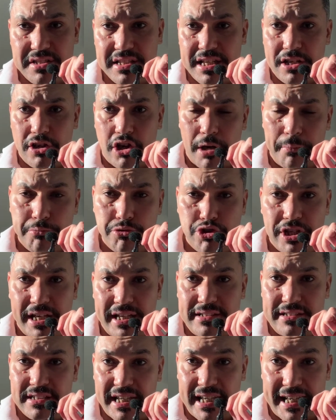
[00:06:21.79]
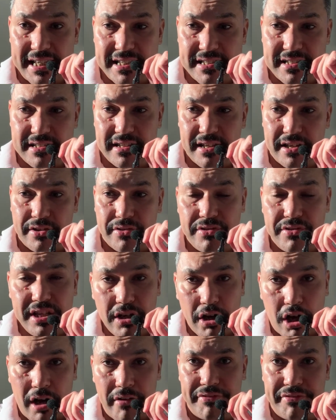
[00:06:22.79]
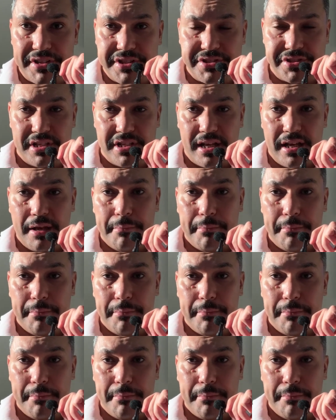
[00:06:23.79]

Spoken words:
The object is the office,